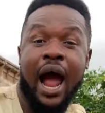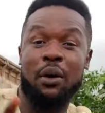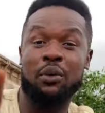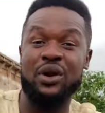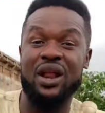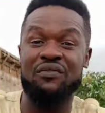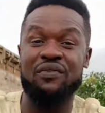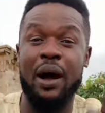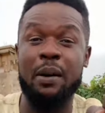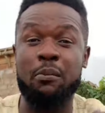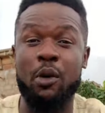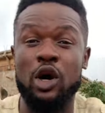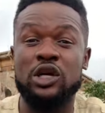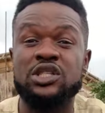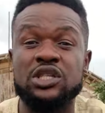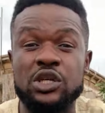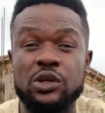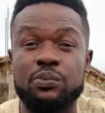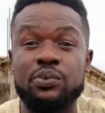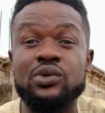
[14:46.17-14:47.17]
I will never mock
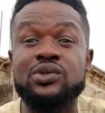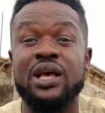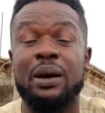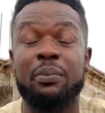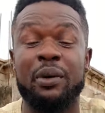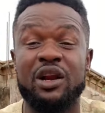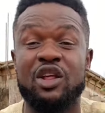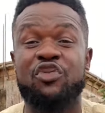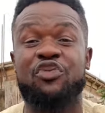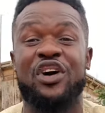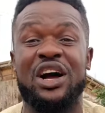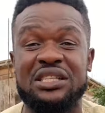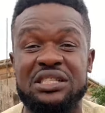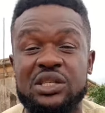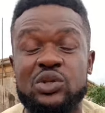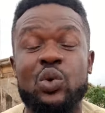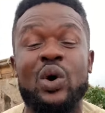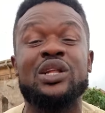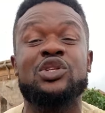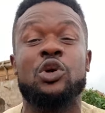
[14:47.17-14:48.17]
Tinubu, say, but the fact
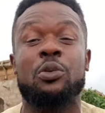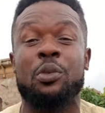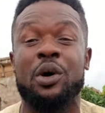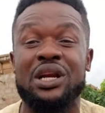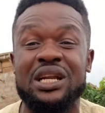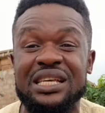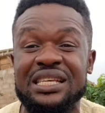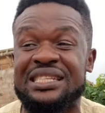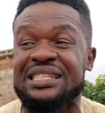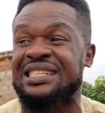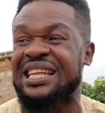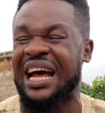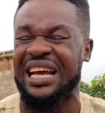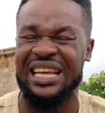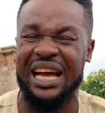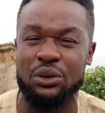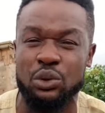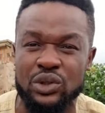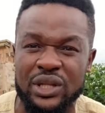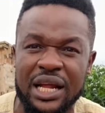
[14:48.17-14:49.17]
is, when somebody is
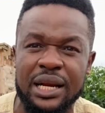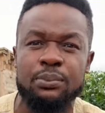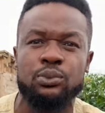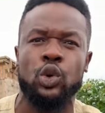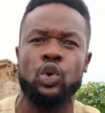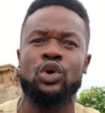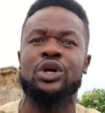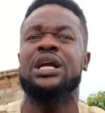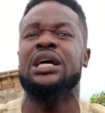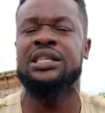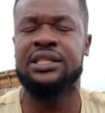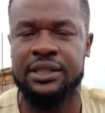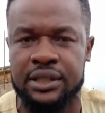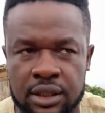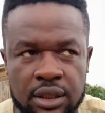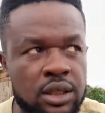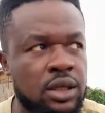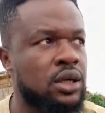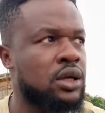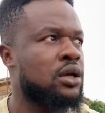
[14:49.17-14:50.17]
tired, you tell him to
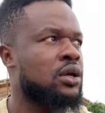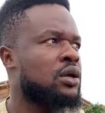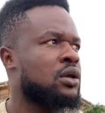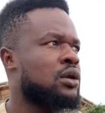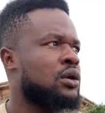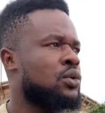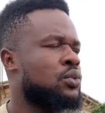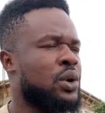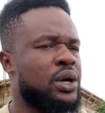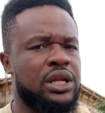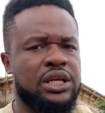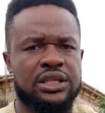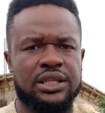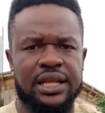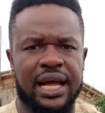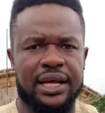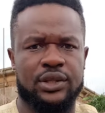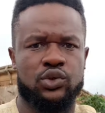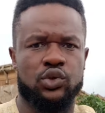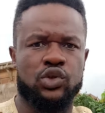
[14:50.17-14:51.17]
rest. When it's
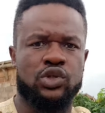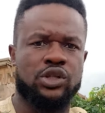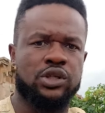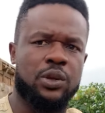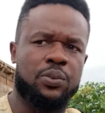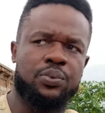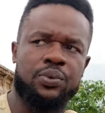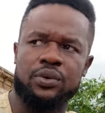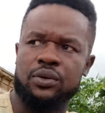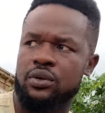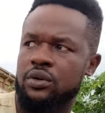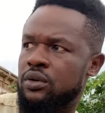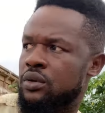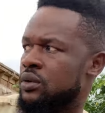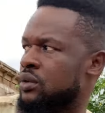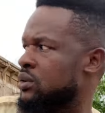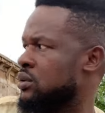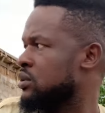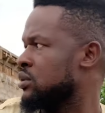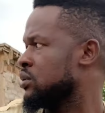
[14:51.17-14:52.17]
night, you sleep.
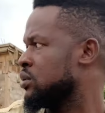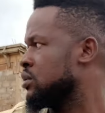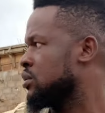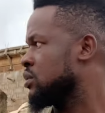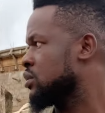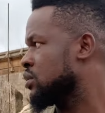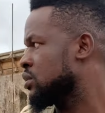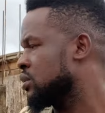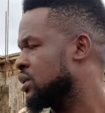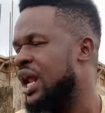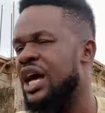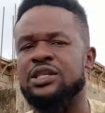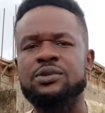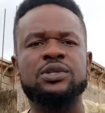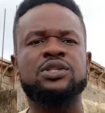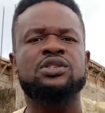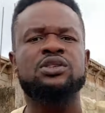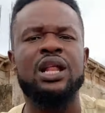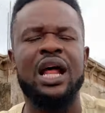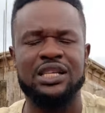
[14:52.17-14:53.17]

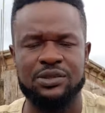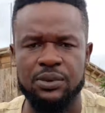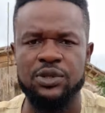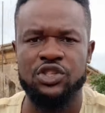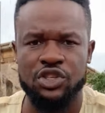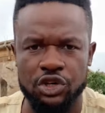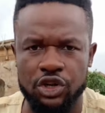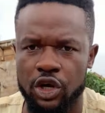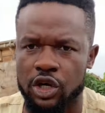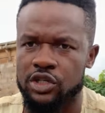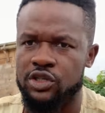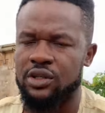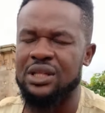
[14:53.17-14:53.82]
Let's be serious.